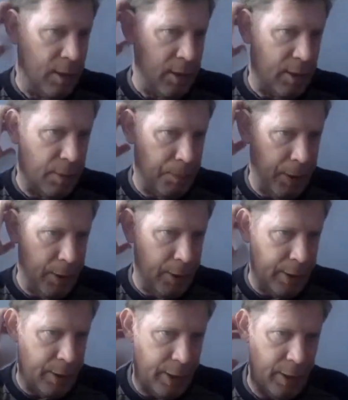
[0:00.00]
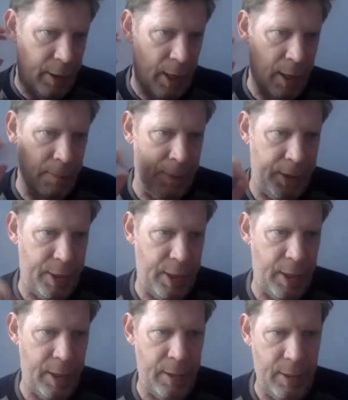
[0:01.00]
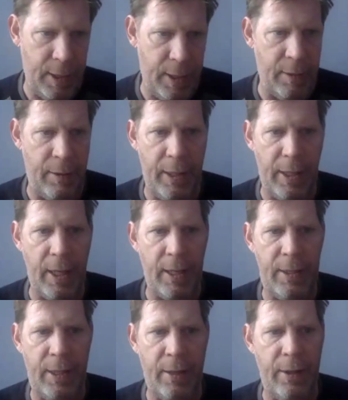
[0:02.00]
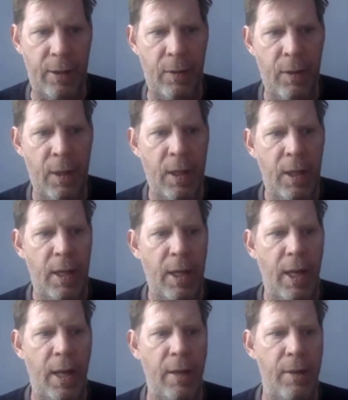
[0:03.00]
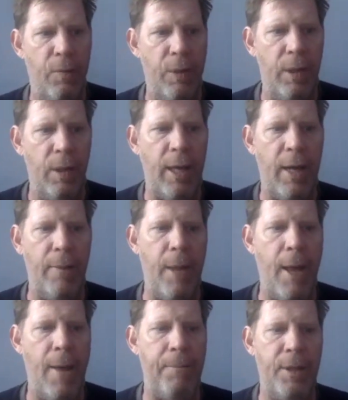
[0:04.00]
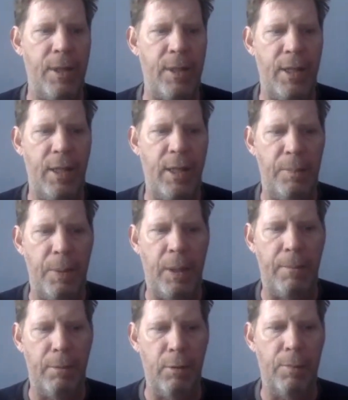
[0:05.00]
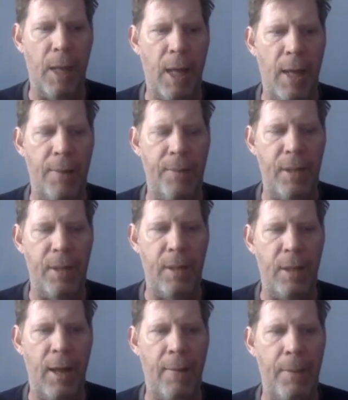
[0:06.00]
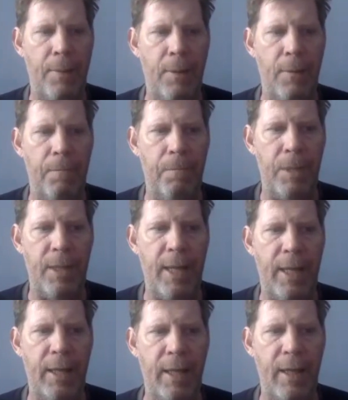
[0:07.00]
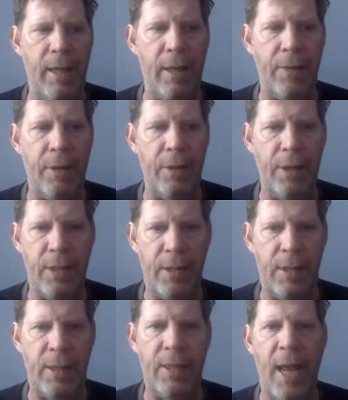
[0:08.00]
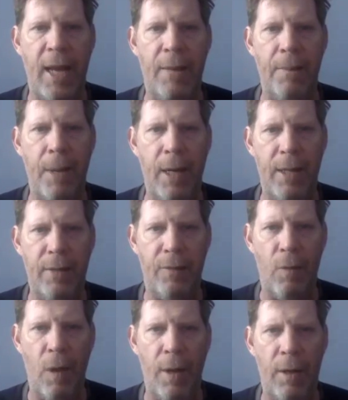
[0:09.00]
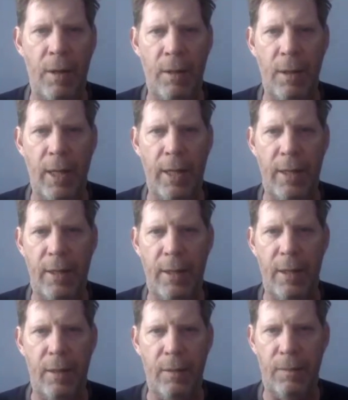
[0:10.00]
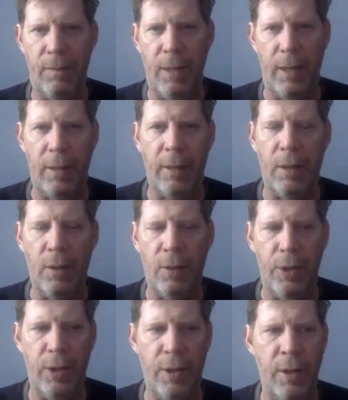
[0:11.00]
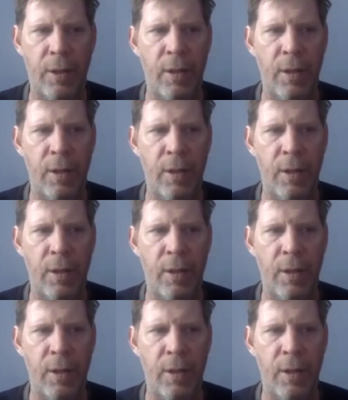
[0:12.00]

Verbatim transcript: Superior, Huron, Michigan, Erie, and Ontario. And when you look at a map, you just see these big blue blobs. And a lot of people mistakenly think that they're just static bodies of water, like, you know, like little oceans.